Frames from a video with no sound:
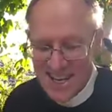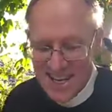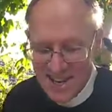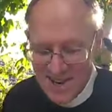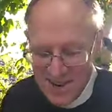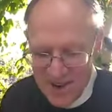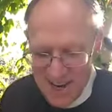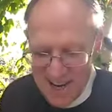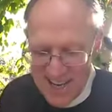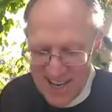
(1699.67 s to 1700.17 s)

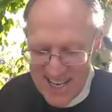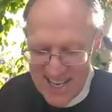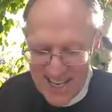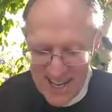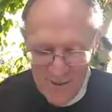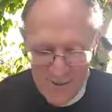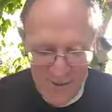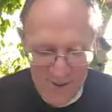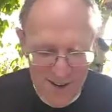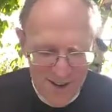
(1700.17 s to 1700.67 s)
Quite a
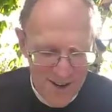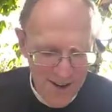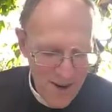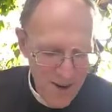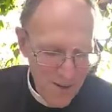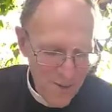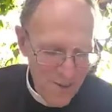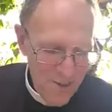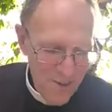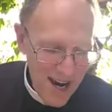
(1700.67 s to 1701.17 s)
different
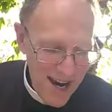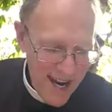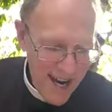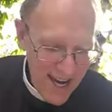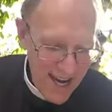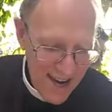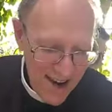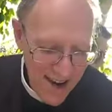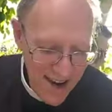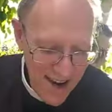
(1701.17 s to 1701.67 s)

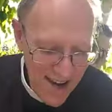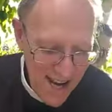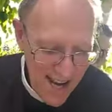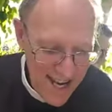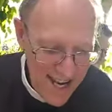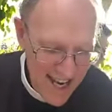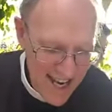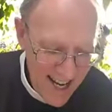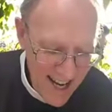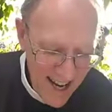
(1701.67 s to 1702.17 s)
way.
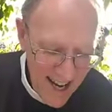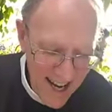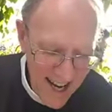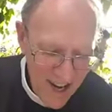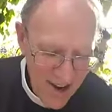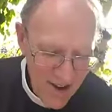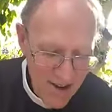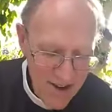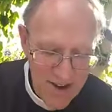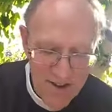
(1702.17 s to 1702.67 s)
And
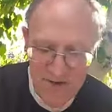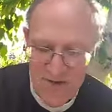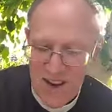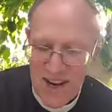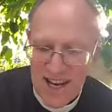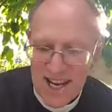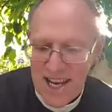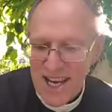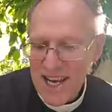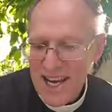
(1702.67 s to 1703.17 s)
Elihu has
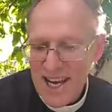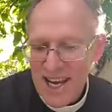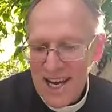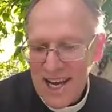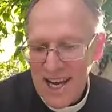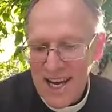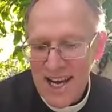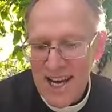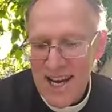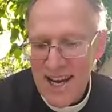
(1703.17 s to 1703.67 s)
really
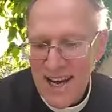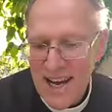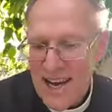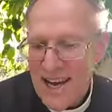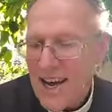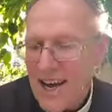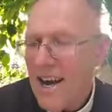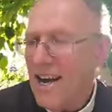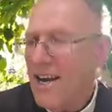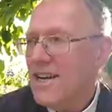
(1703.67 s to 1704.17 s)
hit
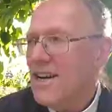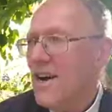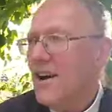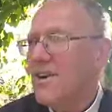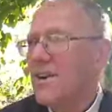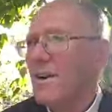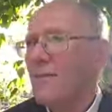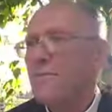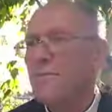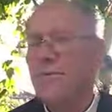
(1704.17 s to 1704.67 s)

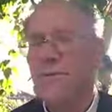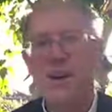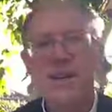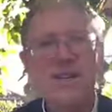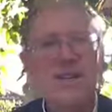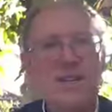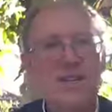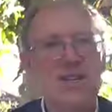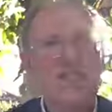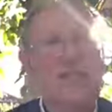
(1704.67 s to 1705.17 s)
on a
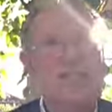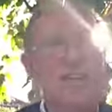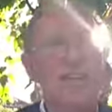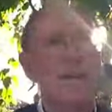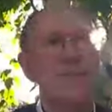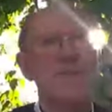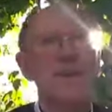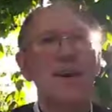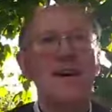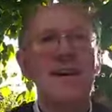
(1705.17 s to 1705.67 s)
precious
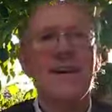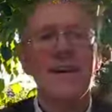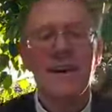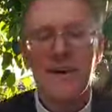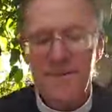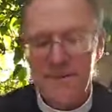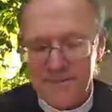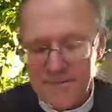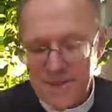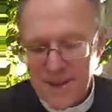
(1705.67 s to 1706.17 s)
theme here,
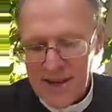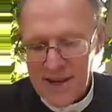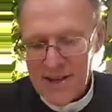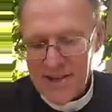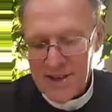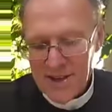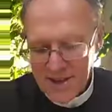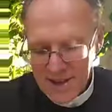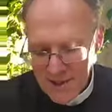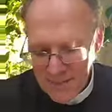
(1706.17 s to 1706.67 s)

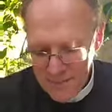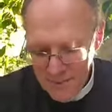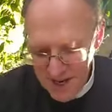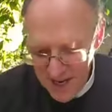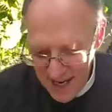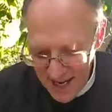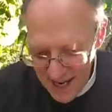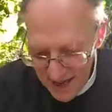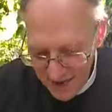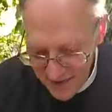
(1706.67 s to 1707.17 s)
that the
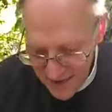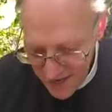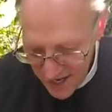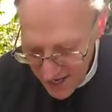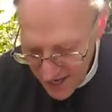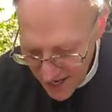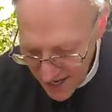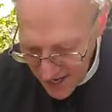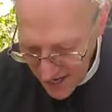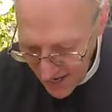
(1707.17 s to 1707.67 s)
believer
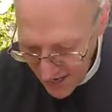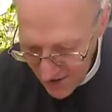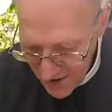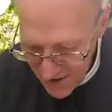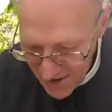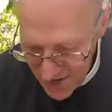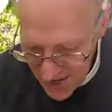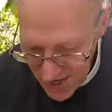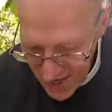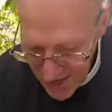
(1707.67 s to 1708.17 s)

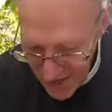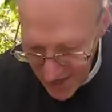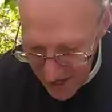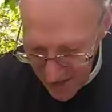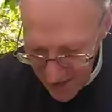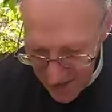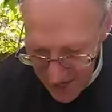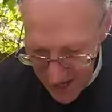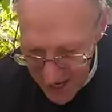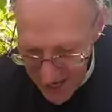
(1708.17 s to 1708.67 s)
knows
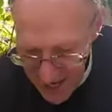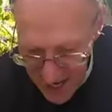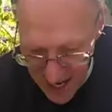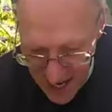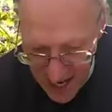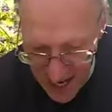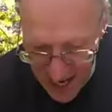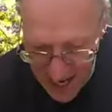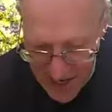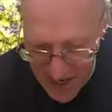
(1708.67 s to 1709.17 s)
the
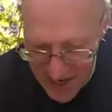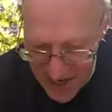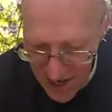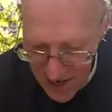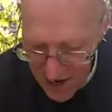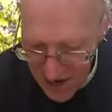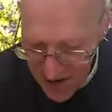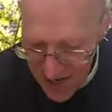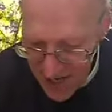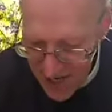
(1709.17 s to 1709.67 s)

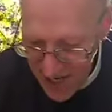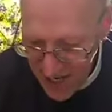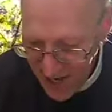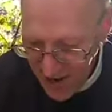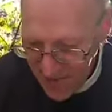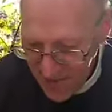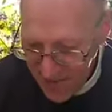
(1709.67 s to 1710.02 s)
songs